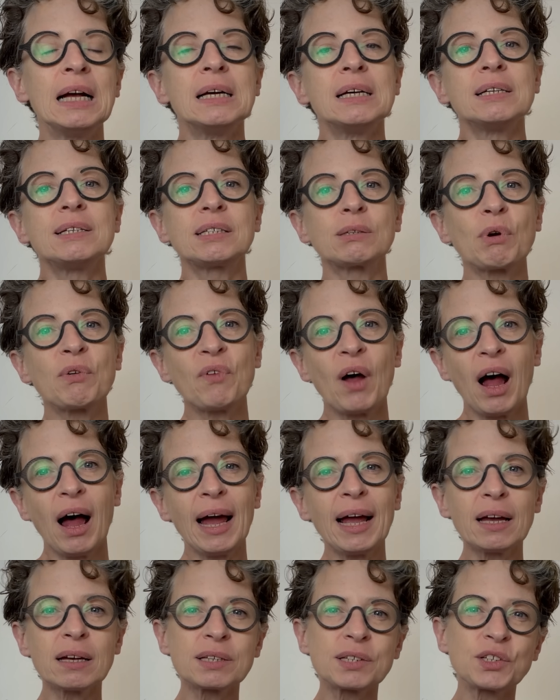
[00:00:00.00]
So, if I
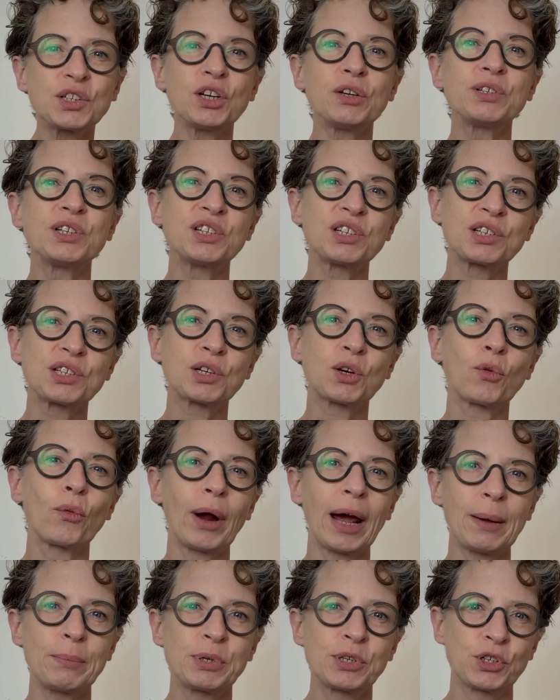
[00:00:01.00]
asked you to
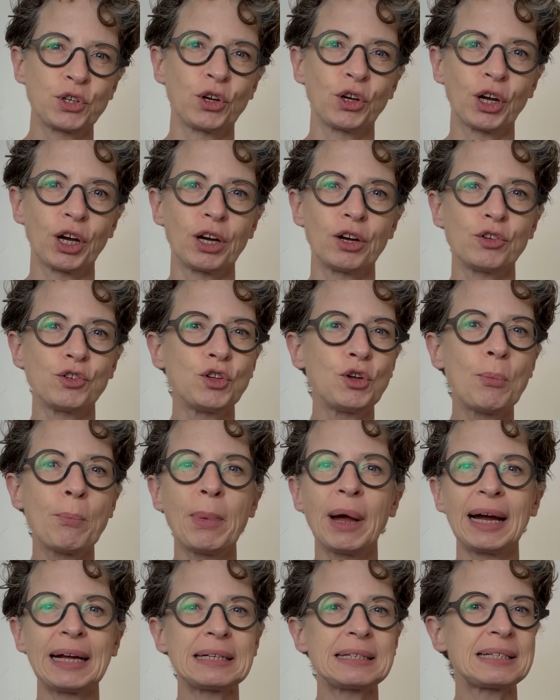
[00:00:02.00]
describe sugar, you might